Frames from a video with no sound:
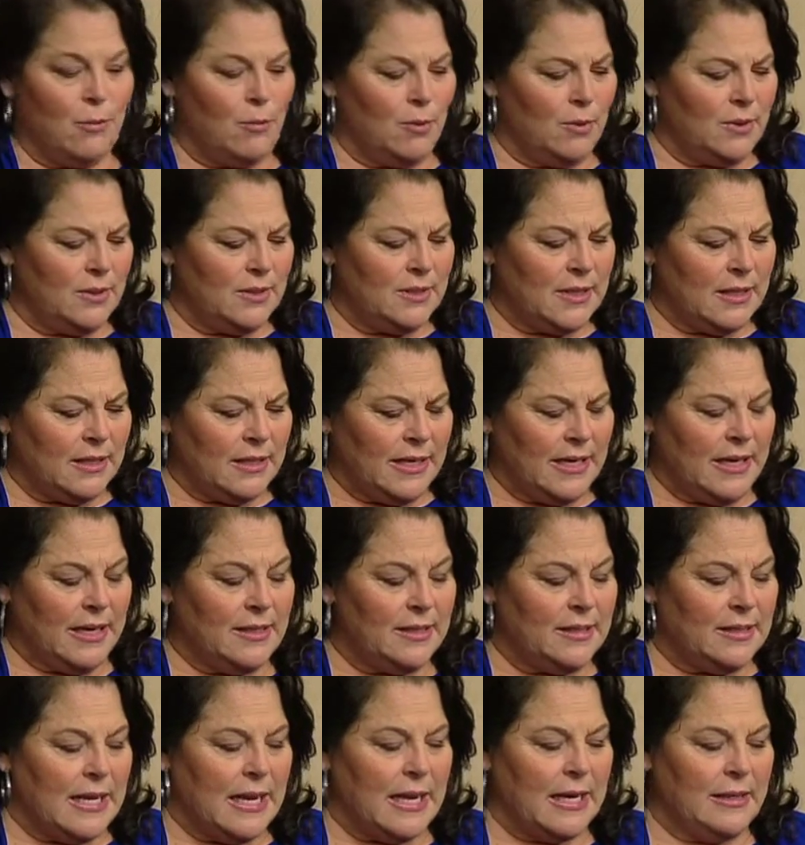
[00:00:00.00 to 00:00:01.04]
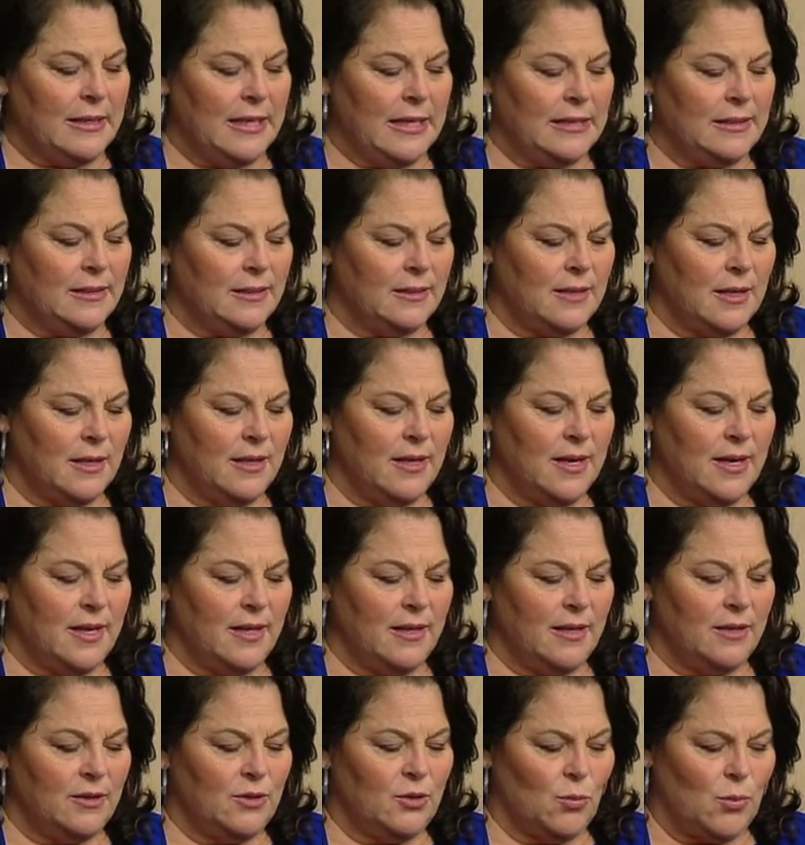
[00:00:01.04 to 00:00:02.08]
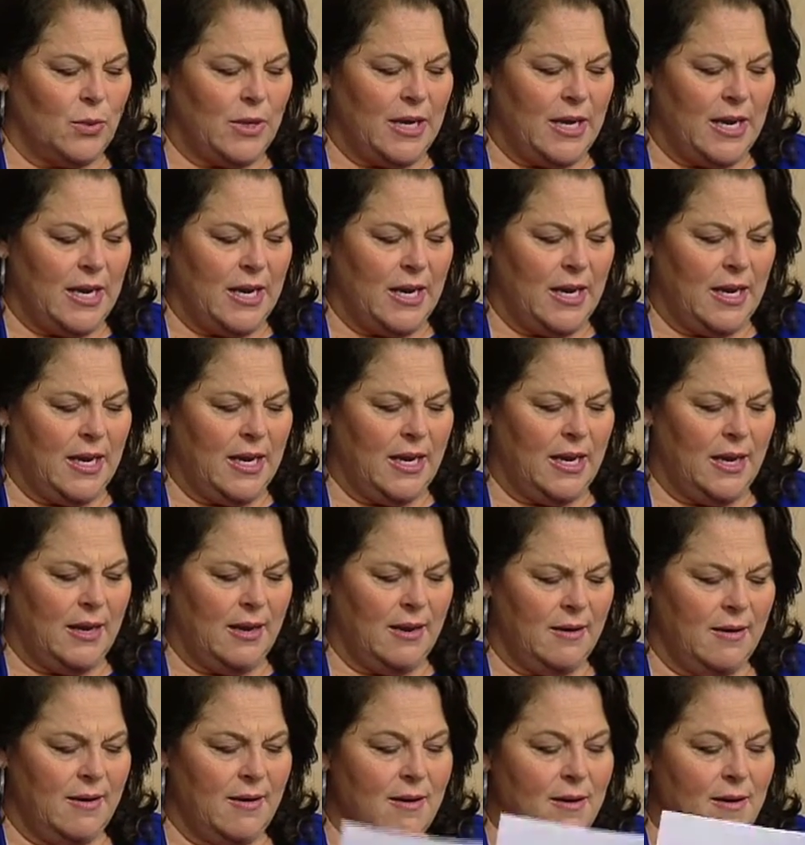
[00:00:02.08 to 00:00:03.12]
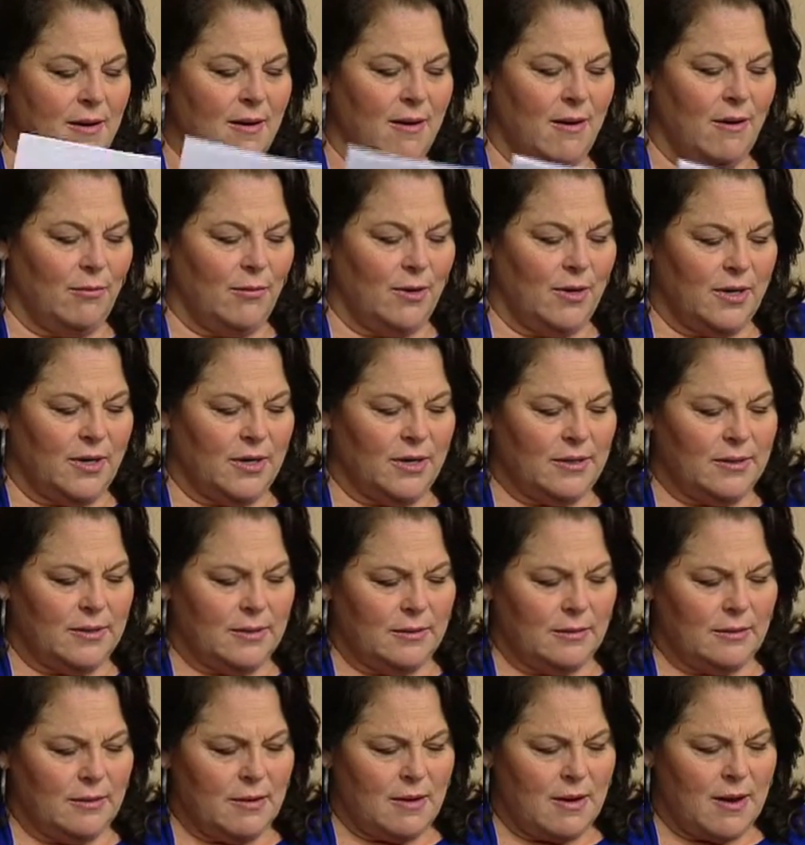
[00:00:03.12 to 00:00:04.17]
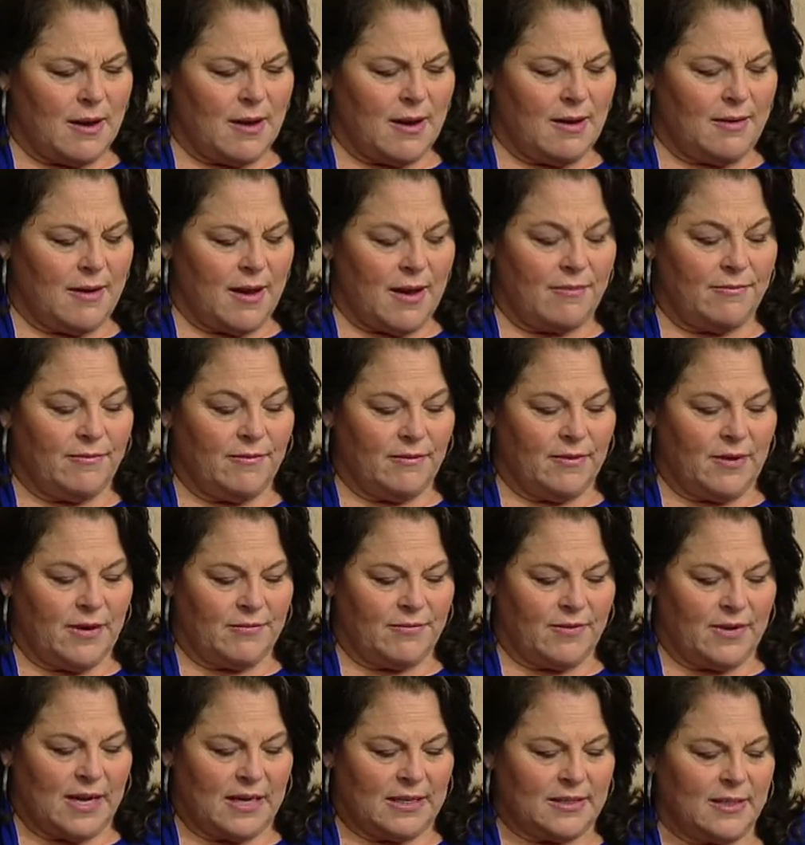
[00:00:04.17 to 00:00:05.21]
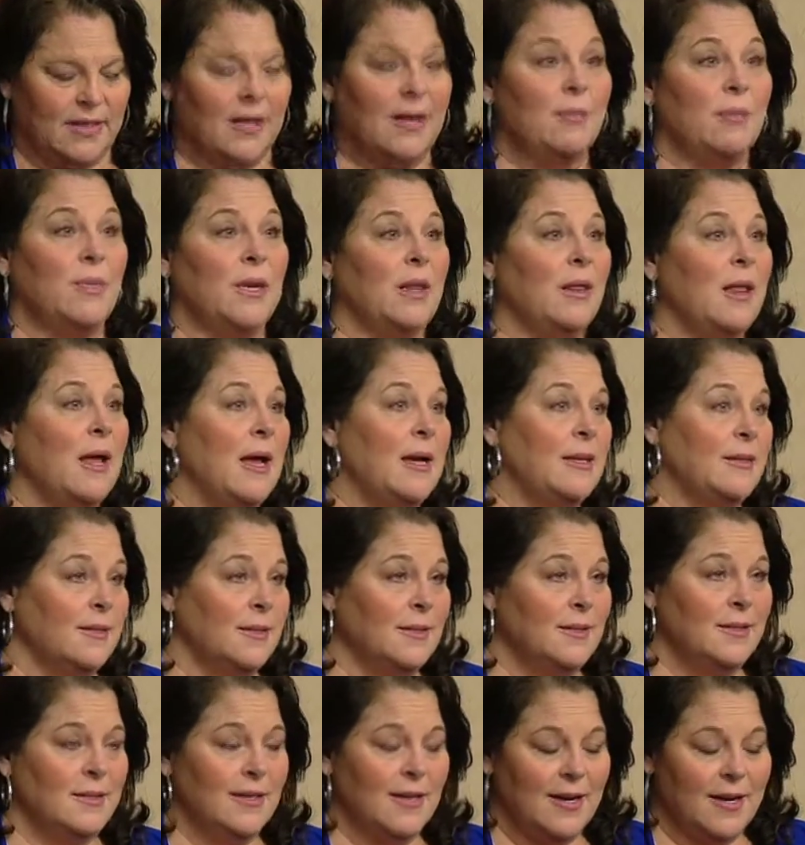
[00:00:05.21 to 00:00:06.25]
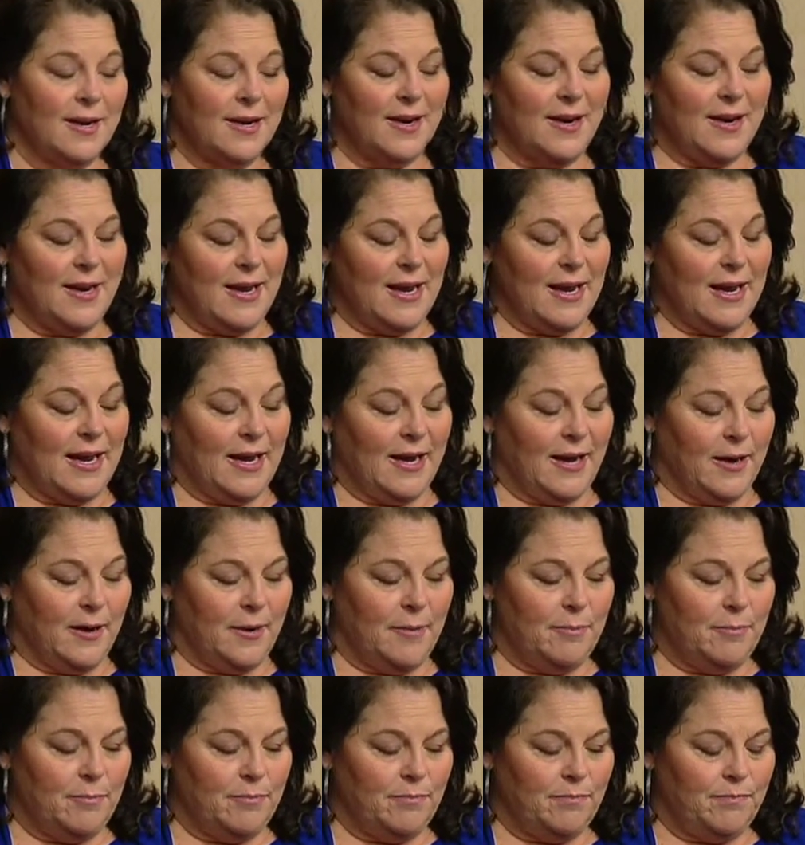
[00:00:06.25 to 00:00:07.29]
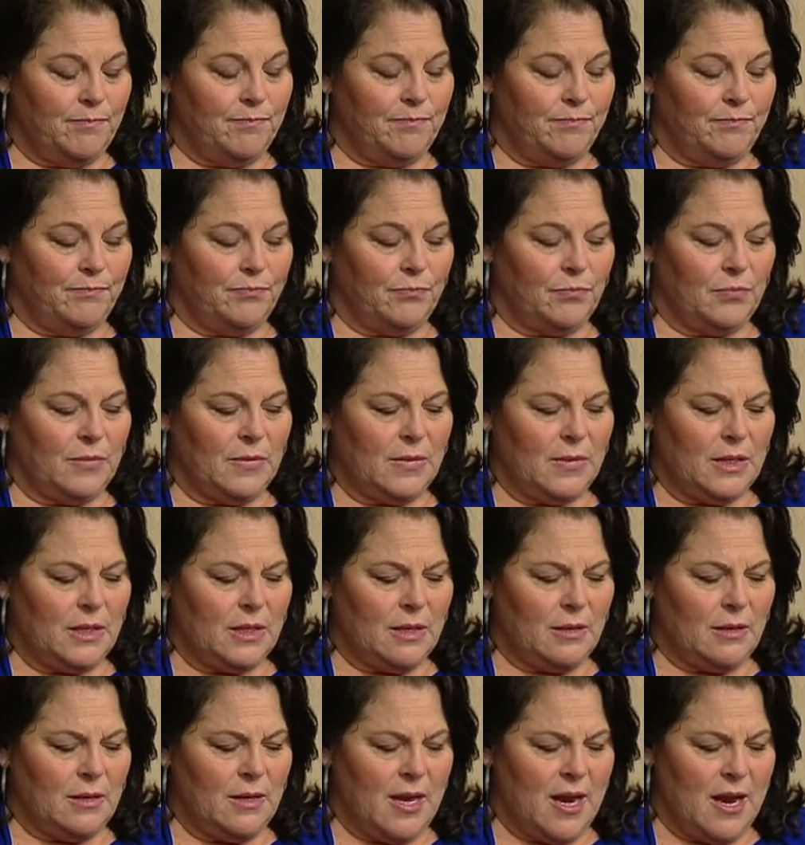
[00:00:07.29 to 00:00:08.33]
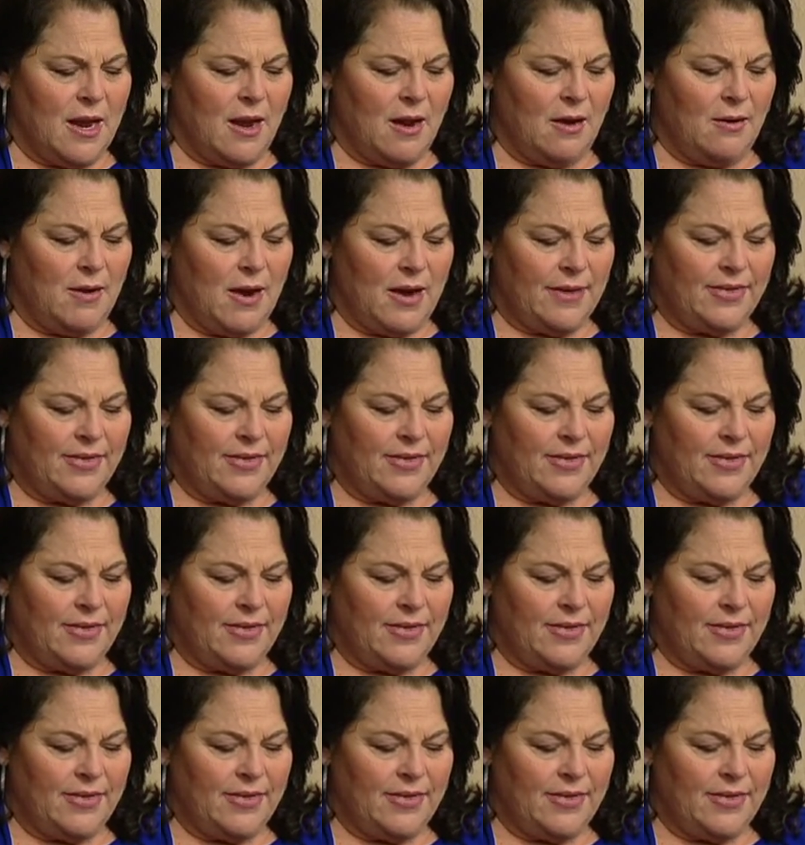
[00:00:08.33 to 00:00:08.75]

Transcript: What Sunday is that? That's Sunday the 20. Oh goodness, I, I, have got to get my glasses. 25th. Um, 27th of it. I'm going to no, guess the 27th.